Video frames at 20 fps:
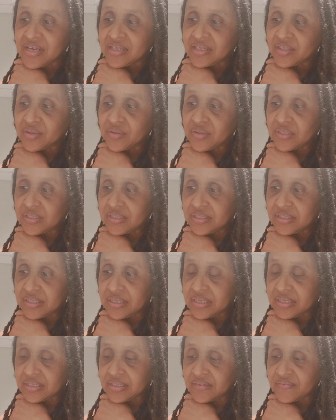So this
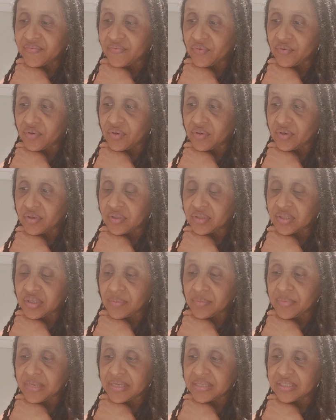says for
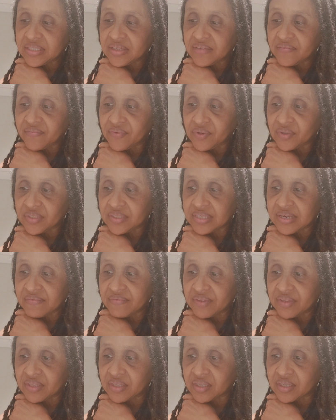Psalm 19, verse
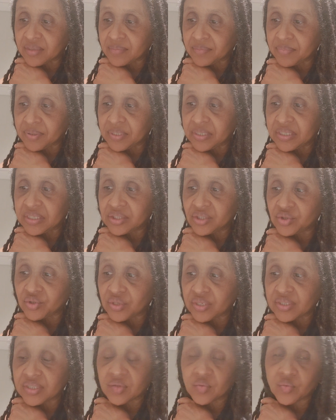7, the complete
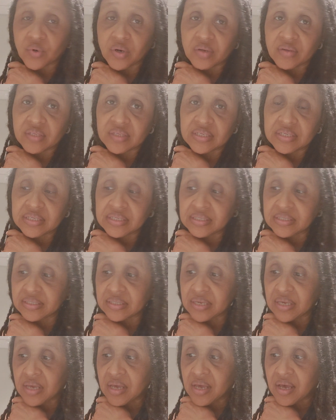
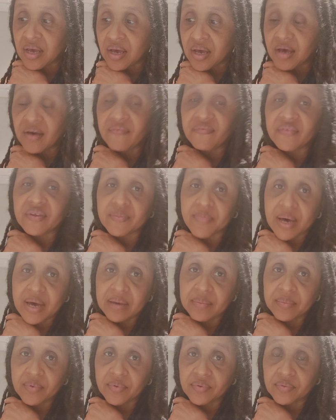trustworthiness of the
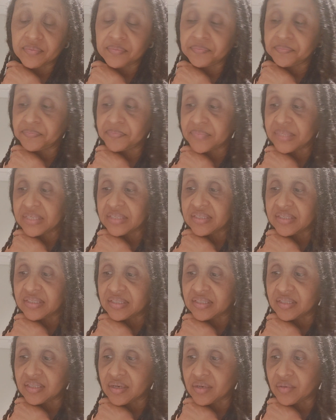Bible. That's
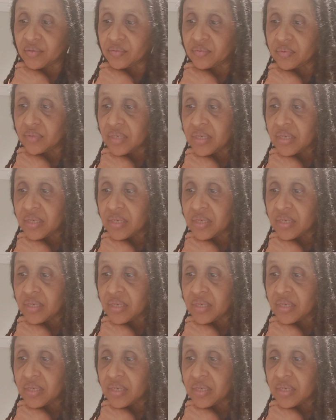this note.